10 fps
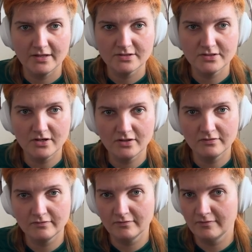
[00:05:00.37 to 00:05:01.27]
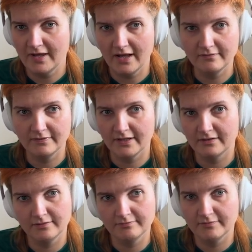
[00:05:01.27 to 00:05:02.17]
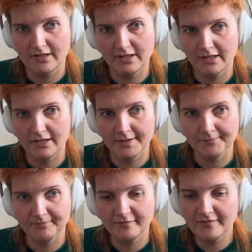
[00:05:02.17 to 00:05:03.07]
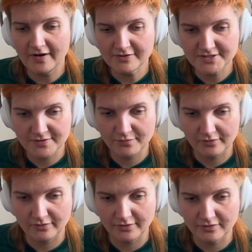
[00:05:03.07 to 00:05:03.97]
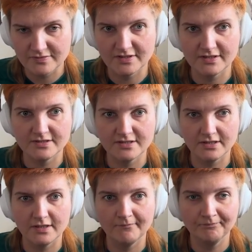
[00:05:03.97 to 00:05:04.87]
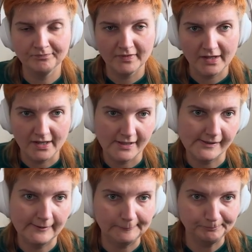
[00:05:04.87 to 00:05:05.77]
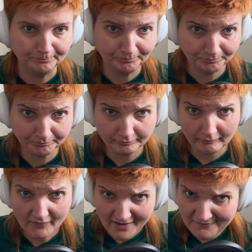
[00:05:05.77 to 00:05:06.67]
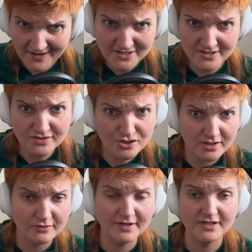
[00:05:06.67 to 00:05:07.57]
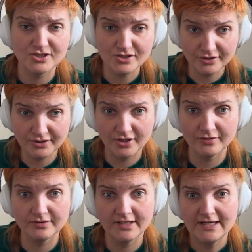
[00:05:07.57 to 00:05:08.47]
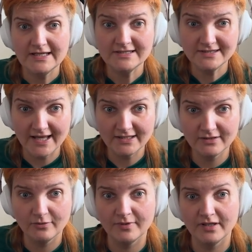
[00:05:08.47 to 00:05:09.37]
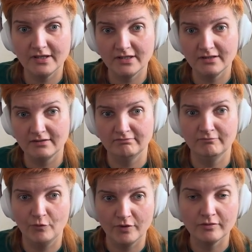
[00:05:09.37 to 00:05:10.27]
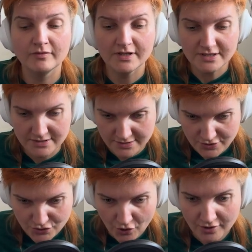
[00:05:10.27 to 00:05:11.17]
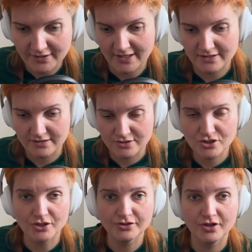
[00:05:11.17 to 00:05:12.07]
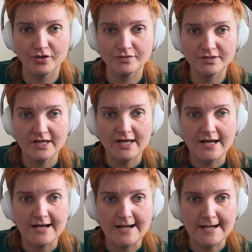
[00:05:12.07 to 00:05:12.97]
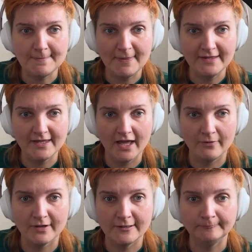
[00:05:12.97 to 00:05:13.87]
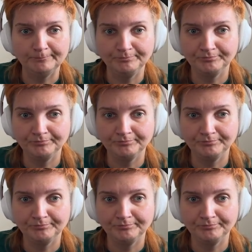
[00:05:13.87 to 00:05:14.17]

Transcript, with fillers: So we have like um, very simple utility um, function to generate a shortcode. Then we will store that shortcode um, in our